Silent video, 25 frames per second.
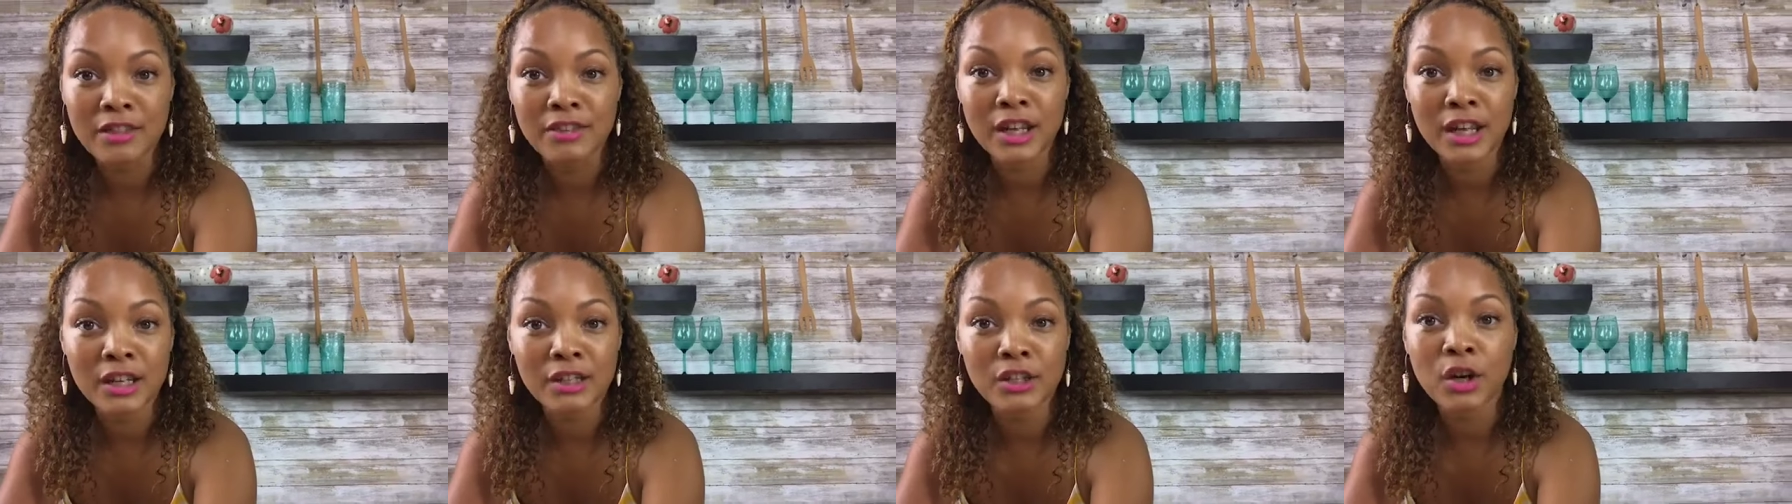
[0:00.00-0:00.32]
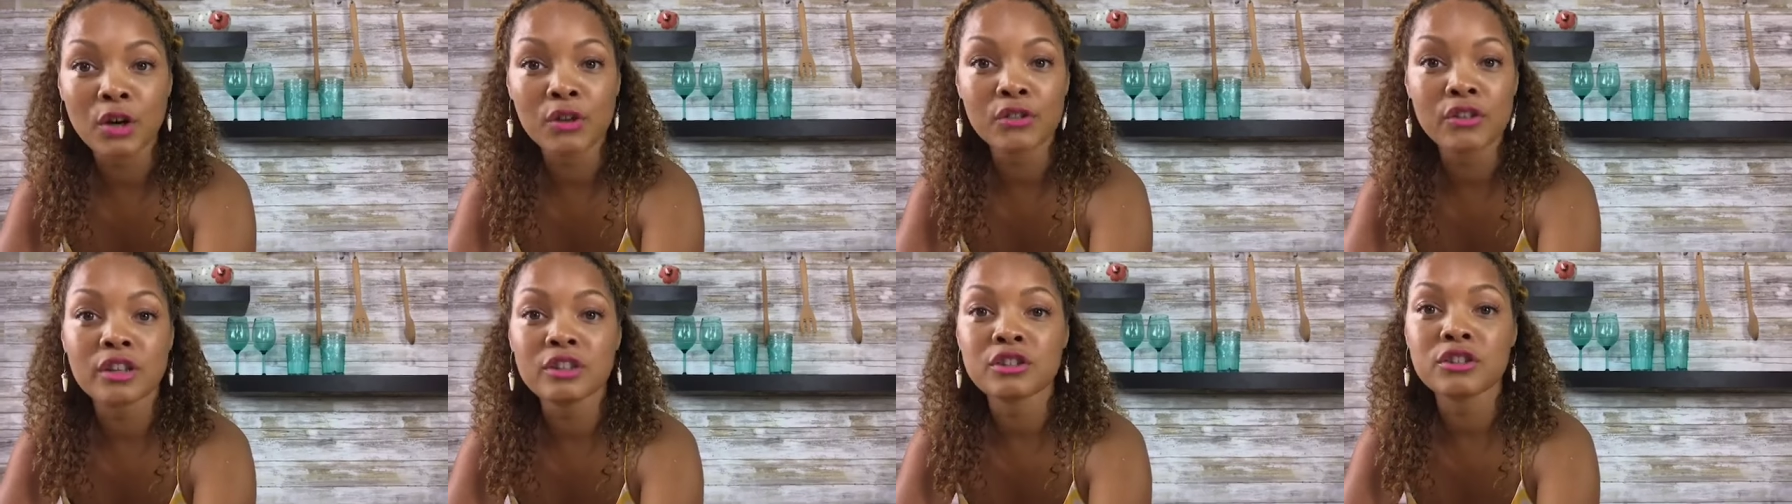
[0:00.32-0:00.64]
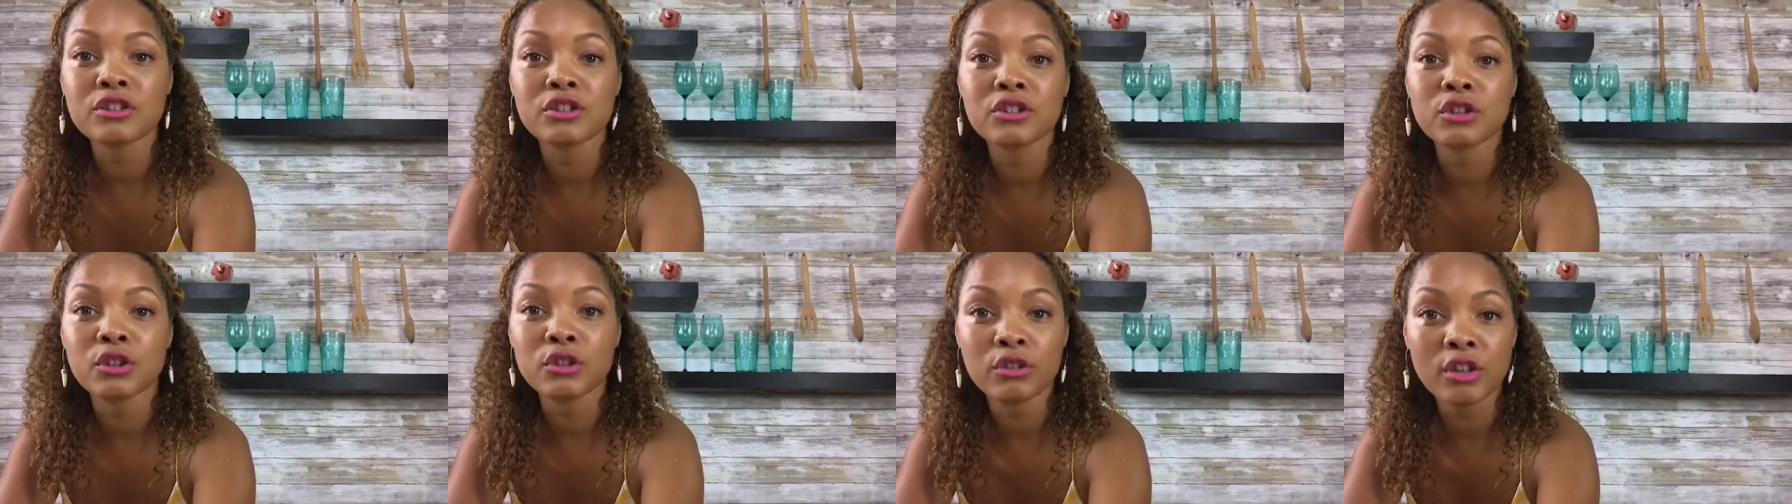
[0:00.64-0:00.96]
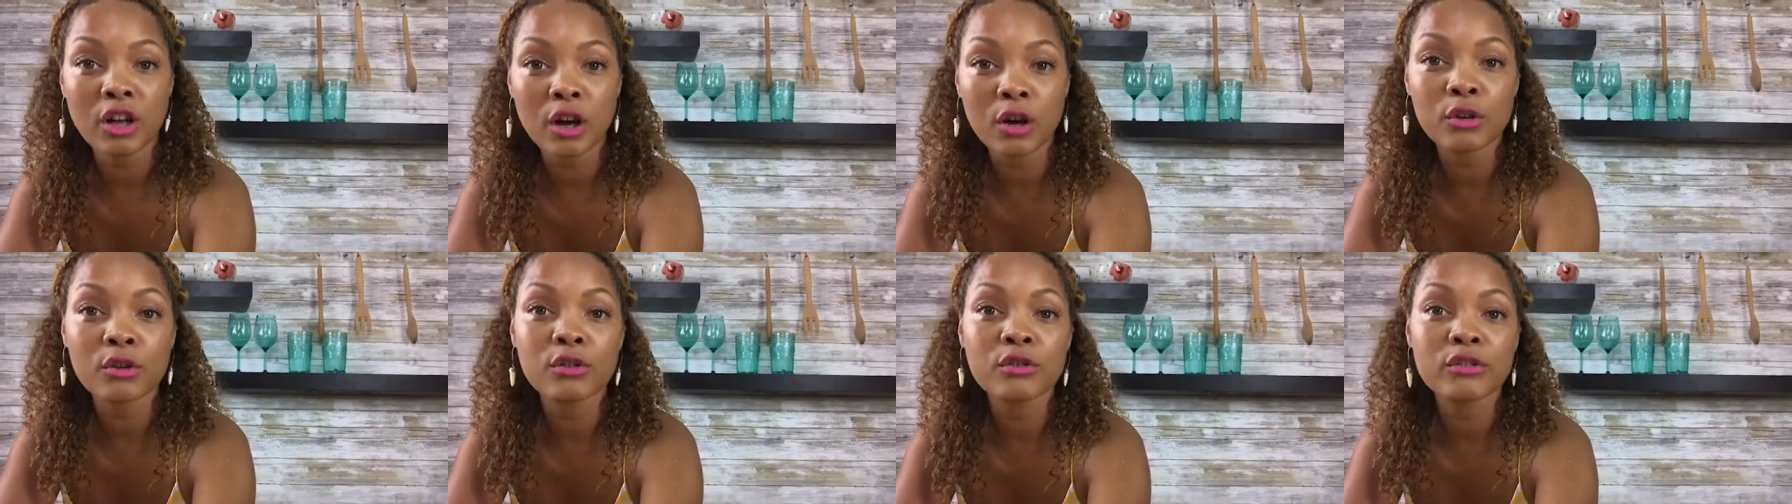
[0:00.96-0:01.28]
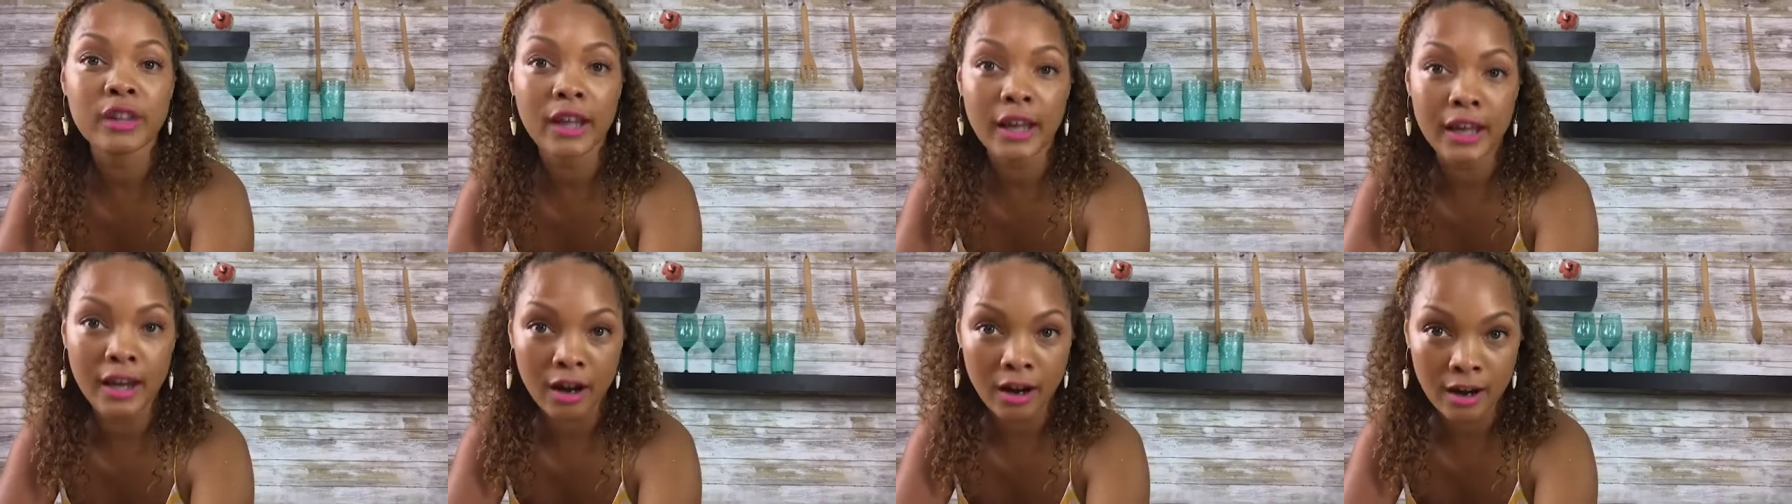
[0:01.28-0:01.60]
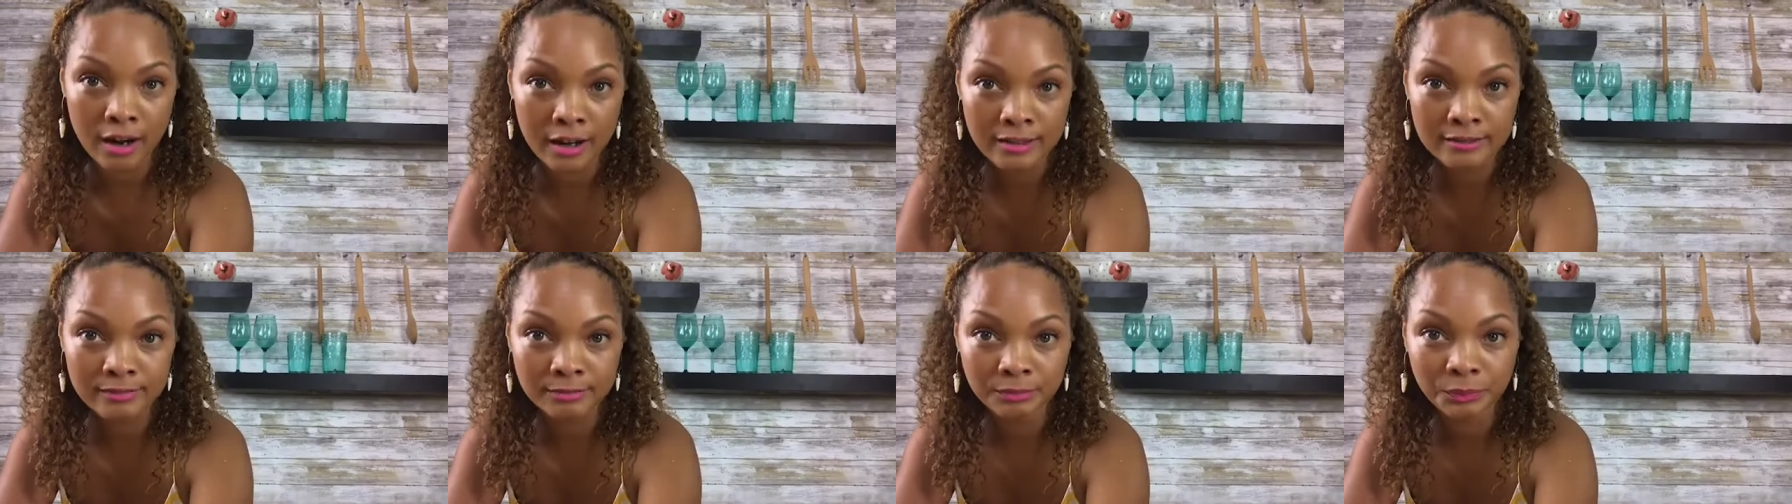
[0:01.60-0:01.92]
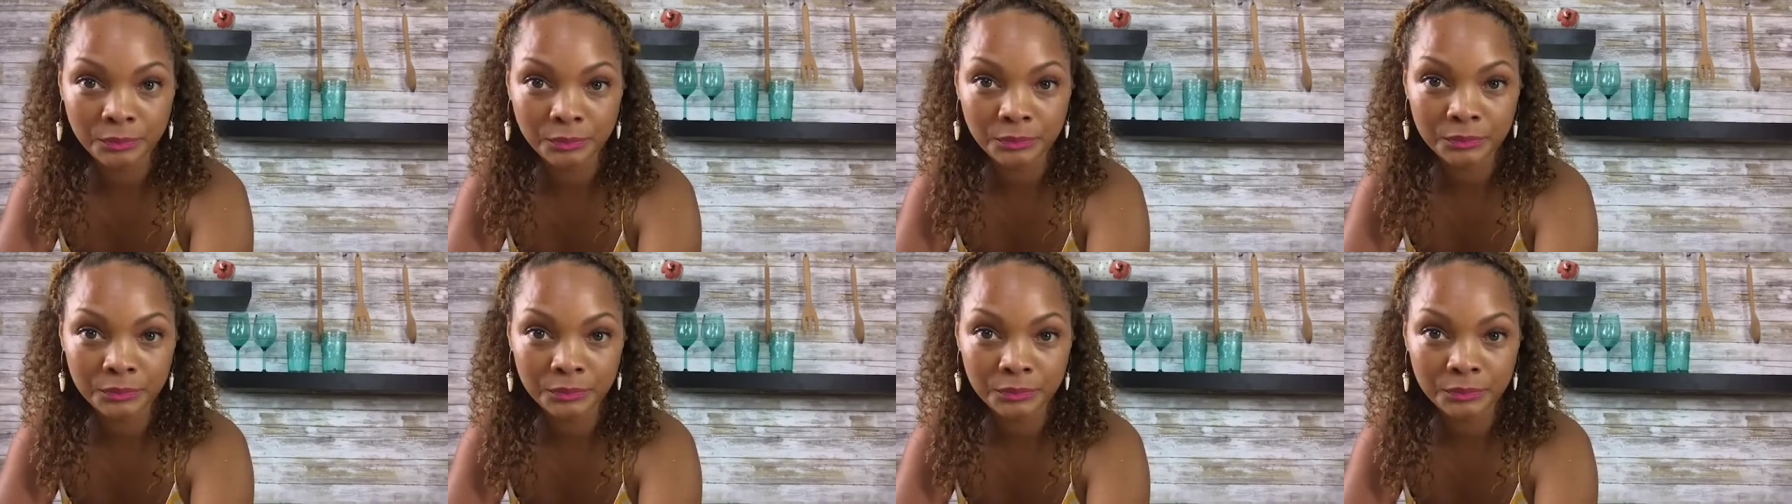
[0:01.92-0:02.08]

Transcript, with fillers: they know that you know who they are